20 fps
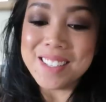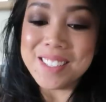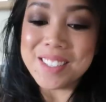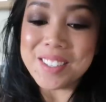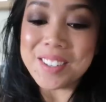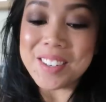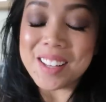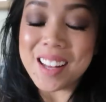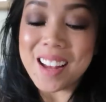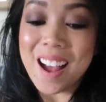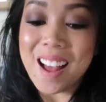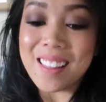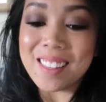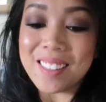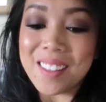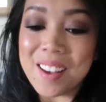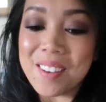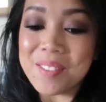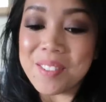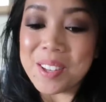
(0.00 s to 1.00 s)
Judy, I
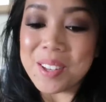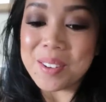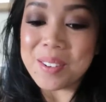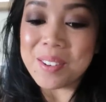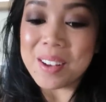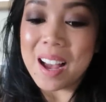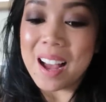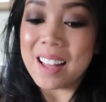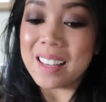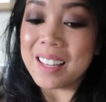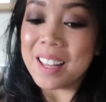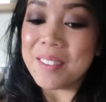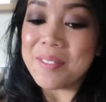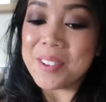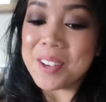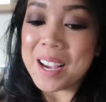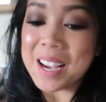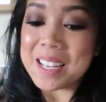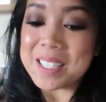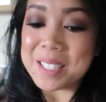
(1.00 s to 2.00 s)
love you. I
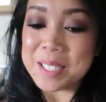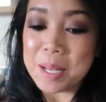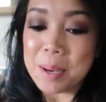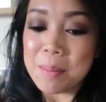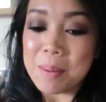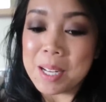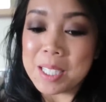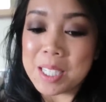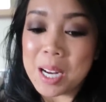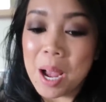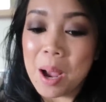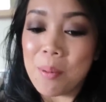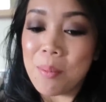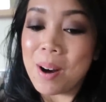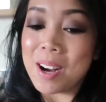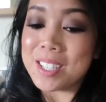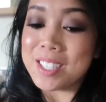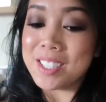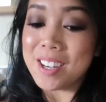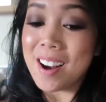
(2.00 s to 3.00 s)
love you guys so much. I
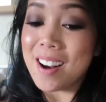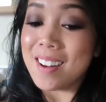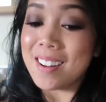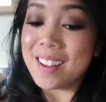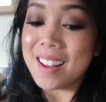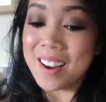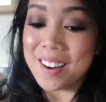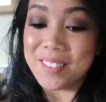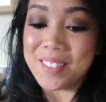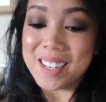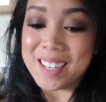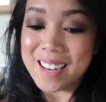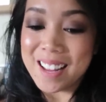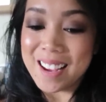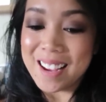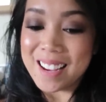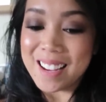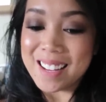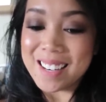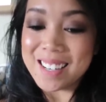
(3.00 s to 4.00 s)
watch y'all every
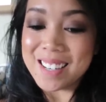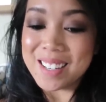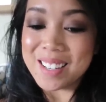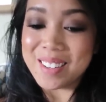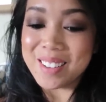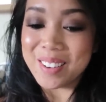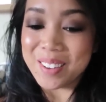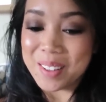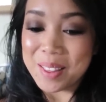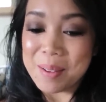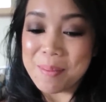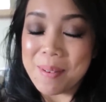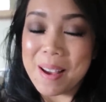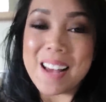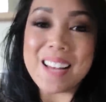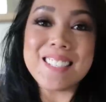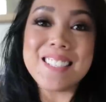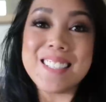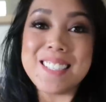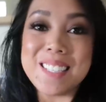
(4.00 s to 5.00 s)
night. You're the
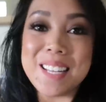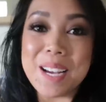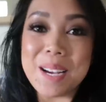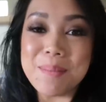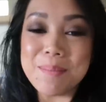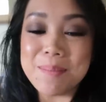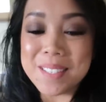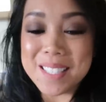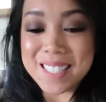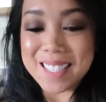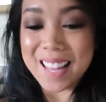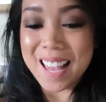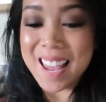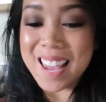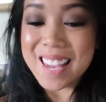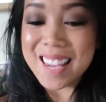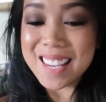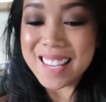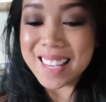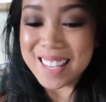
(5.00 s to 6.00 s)
best, Debs.
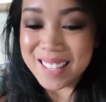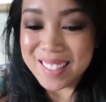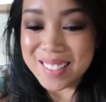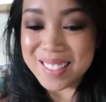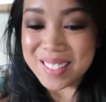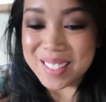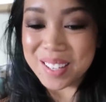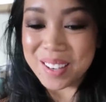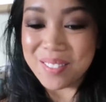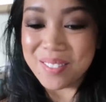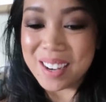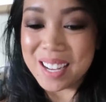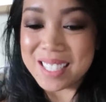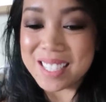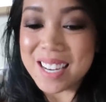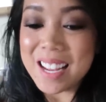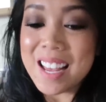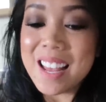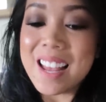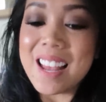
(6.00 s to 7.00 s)
Thank you so
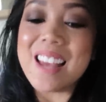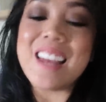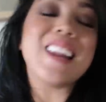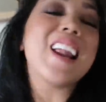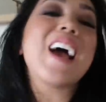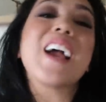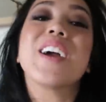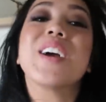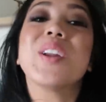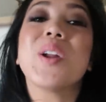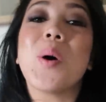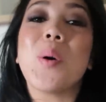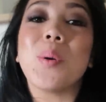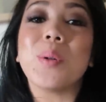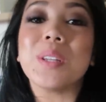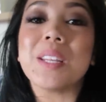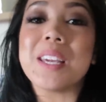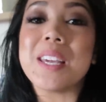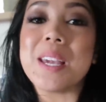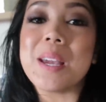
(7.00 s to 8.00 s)
much. And I could
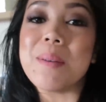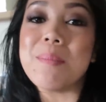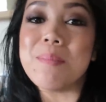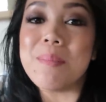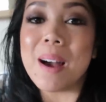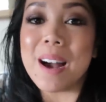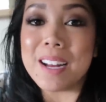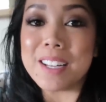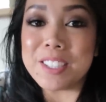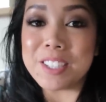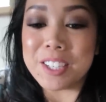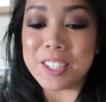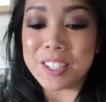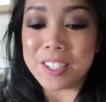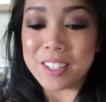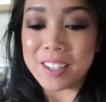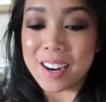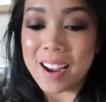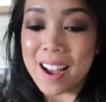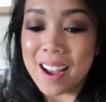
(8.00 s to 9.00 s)
only imagine
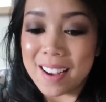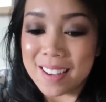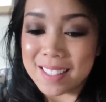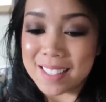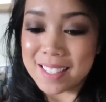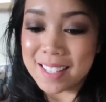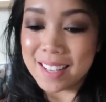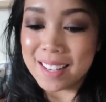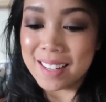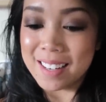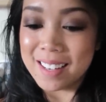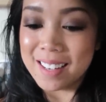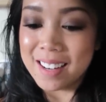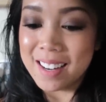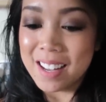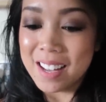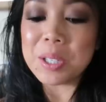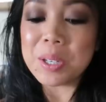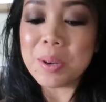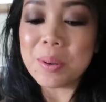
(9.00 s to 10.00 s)
your accent.
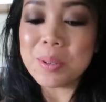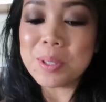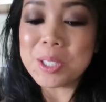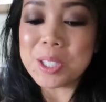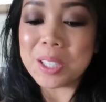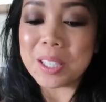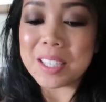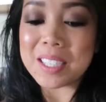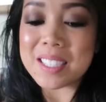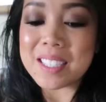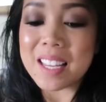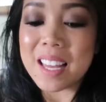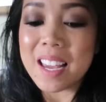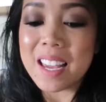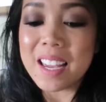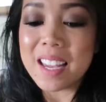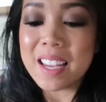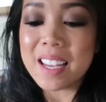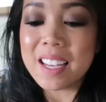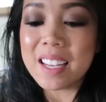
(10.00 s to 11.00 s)
You know what she looks
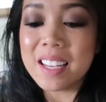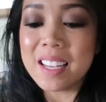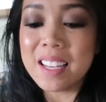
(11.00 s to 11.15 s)
like?